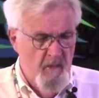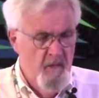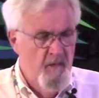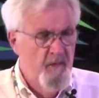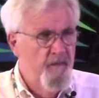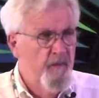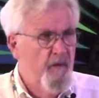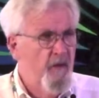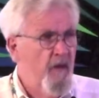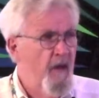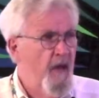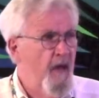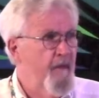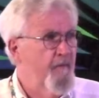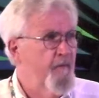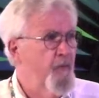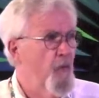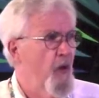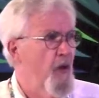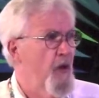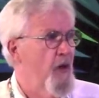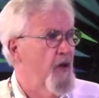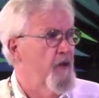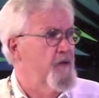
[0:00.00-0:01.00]
There are a lot of
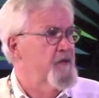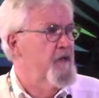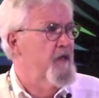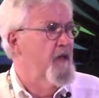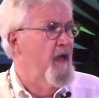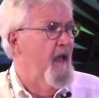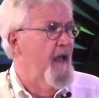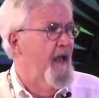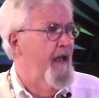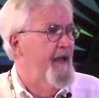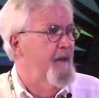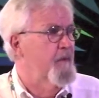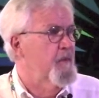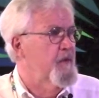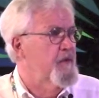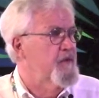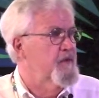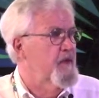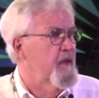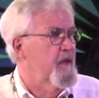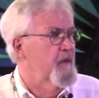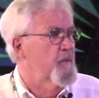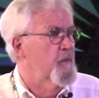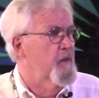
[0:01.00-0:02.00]
words and language
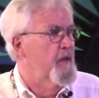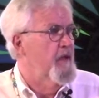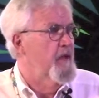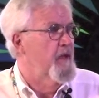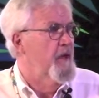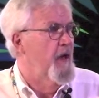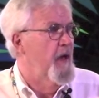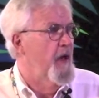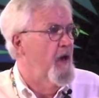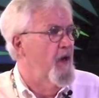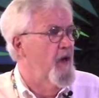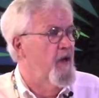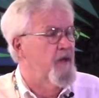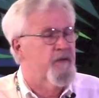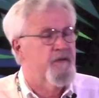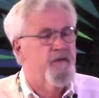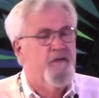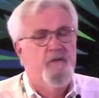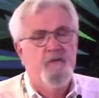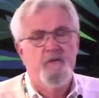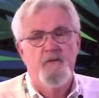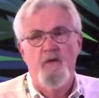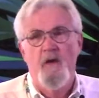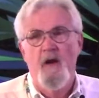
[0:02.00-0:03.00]
that we
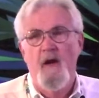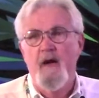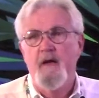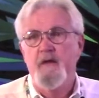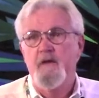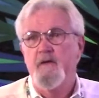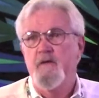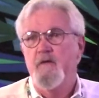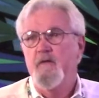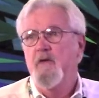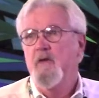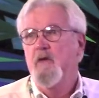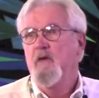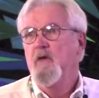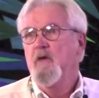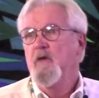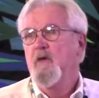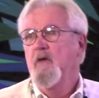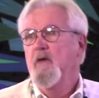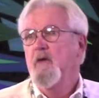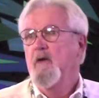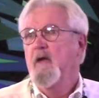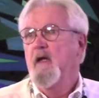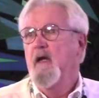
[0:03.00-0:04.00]
inherit trying to,
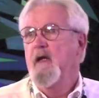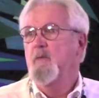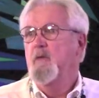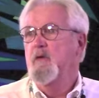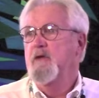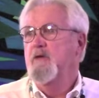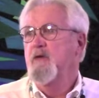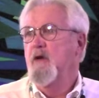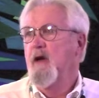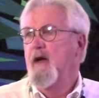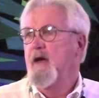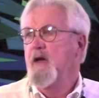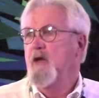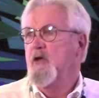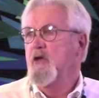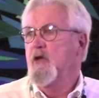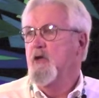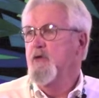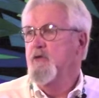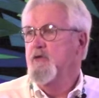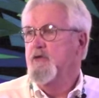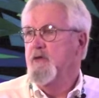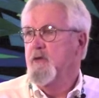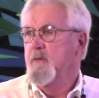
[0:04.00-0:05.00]
and we try to
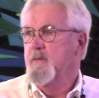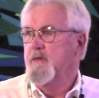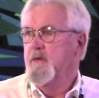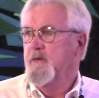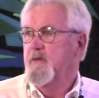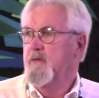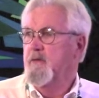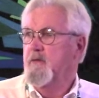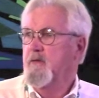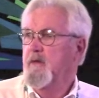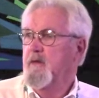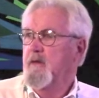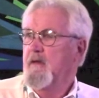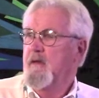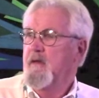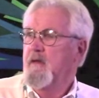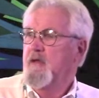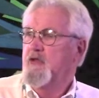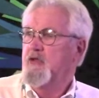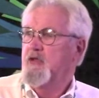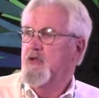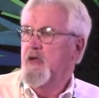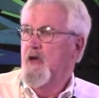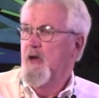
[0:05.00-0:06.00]
use them to
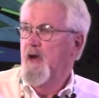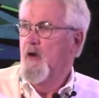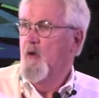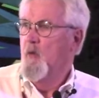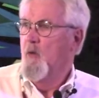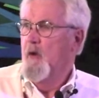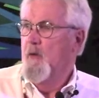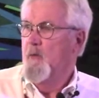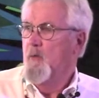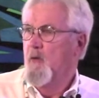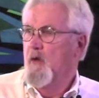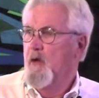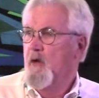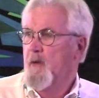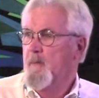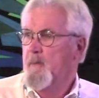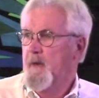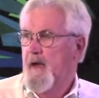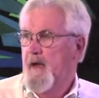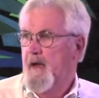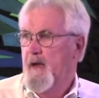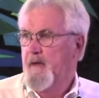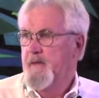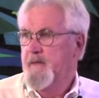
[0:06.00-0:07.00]
share what we're
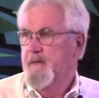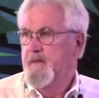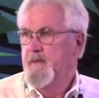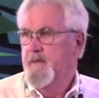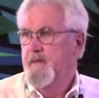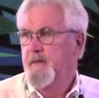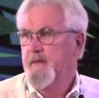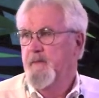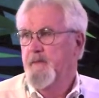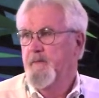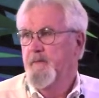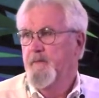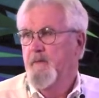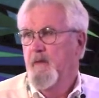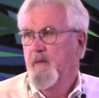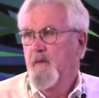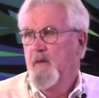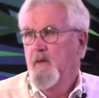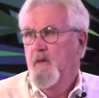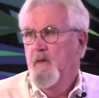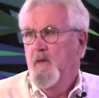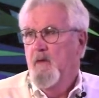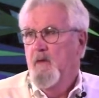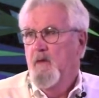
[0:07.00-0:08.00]
about.
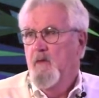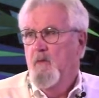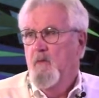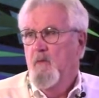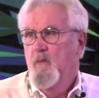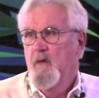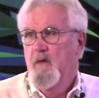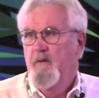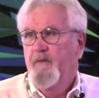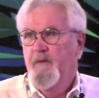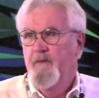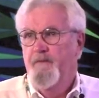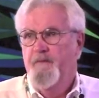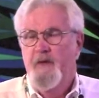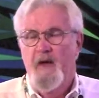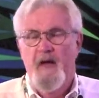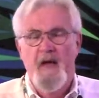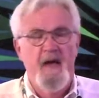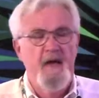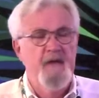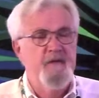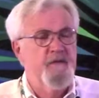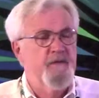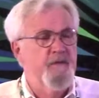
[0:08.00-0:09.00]
One of the
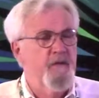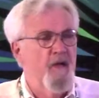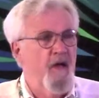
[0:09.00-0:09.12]
fads of the